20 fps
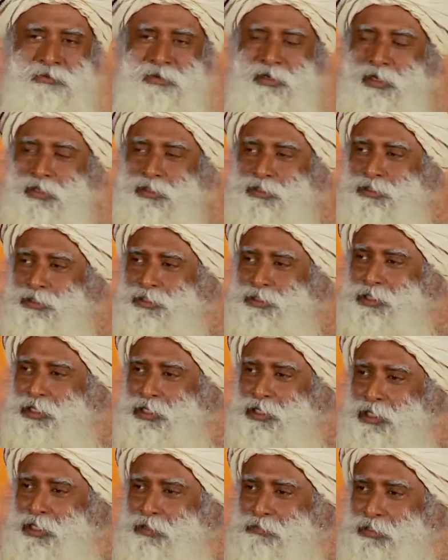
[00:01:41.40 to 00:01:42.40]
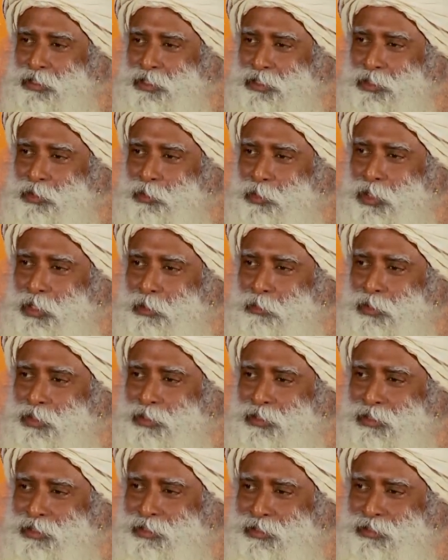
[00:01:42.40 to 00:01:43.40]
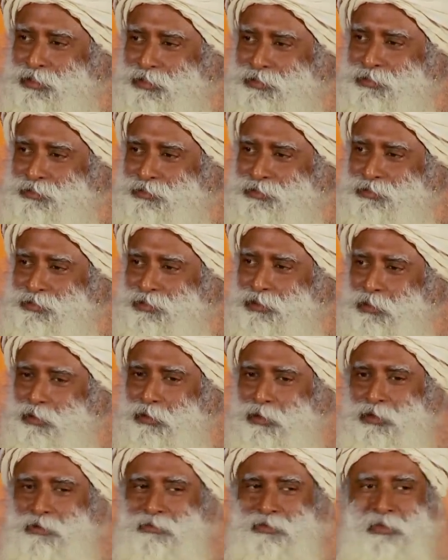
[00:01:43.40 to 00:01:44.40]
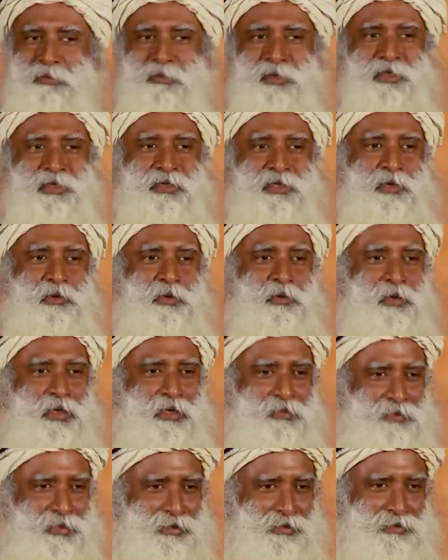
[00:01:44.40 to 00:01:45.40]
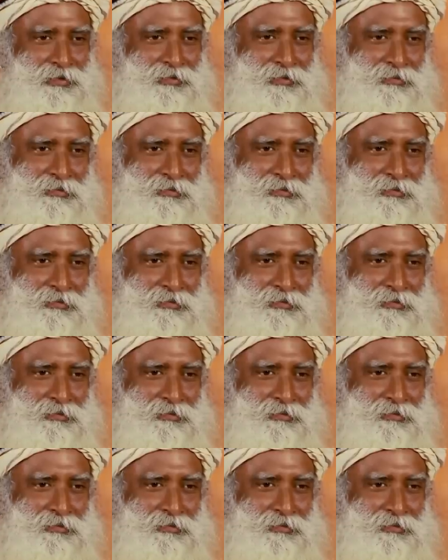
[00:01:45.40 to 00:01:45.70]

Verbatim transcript: For us, earning a living is a very big thing, all of them earn their own living.